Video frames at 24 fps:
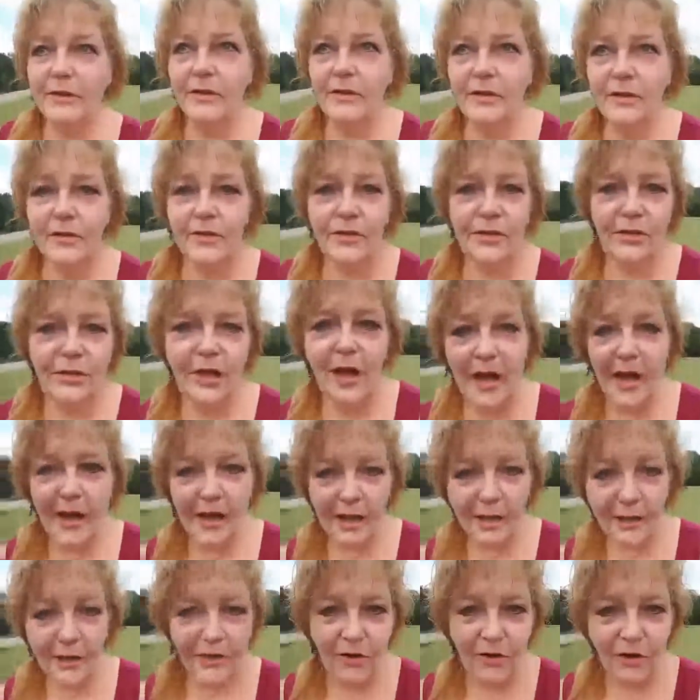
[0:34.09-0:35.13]
to stay
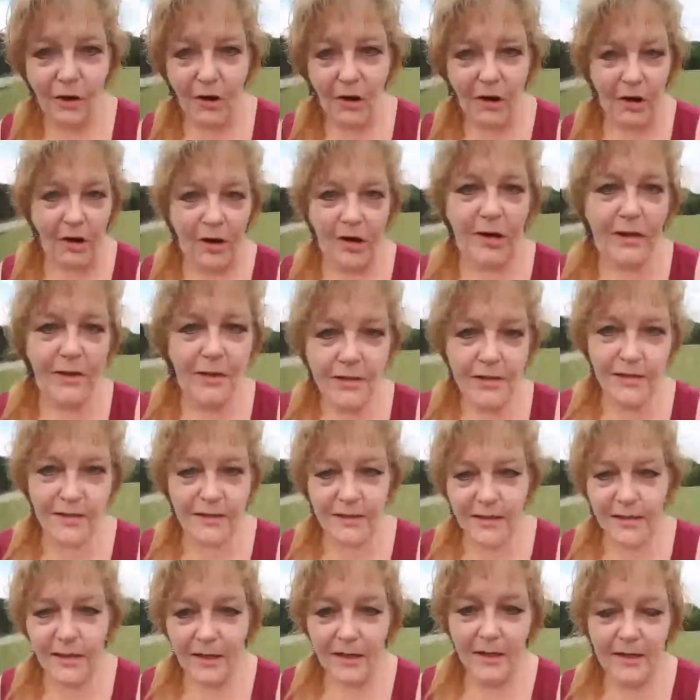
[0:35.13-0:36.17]
in your hearts,